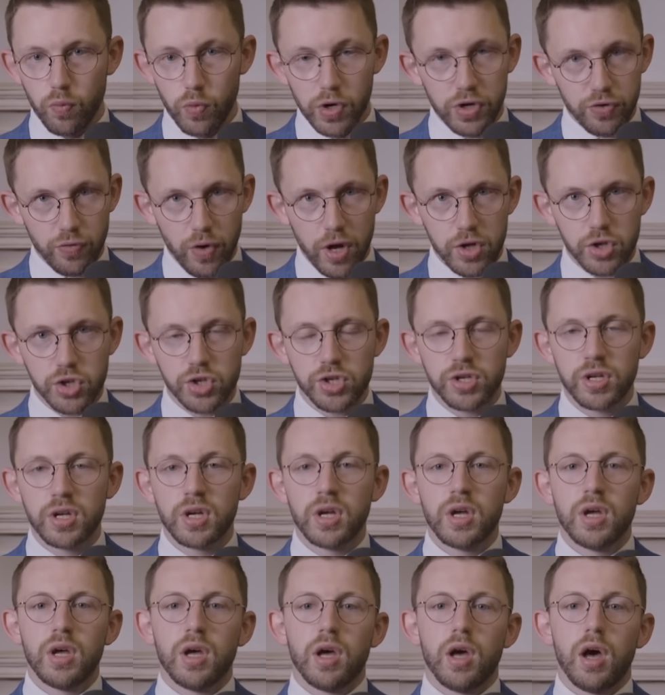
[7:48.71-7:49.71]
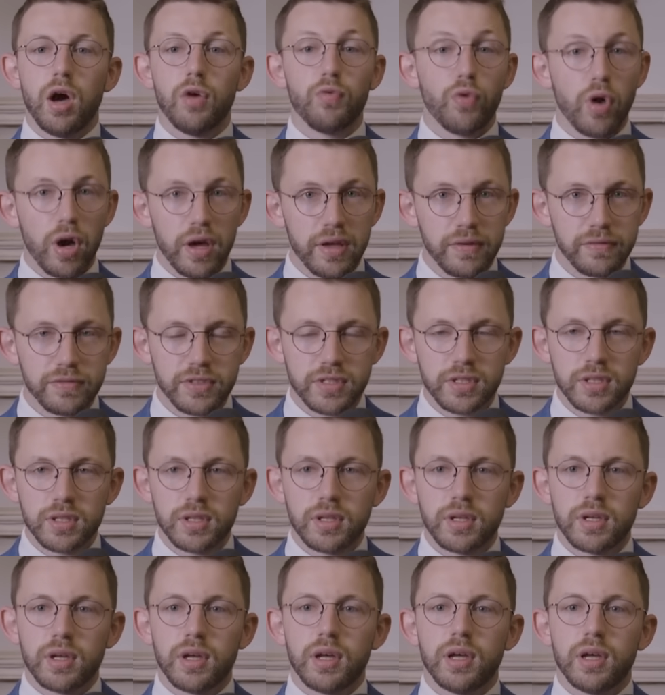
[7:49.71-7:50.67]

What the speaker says: Windrush arrived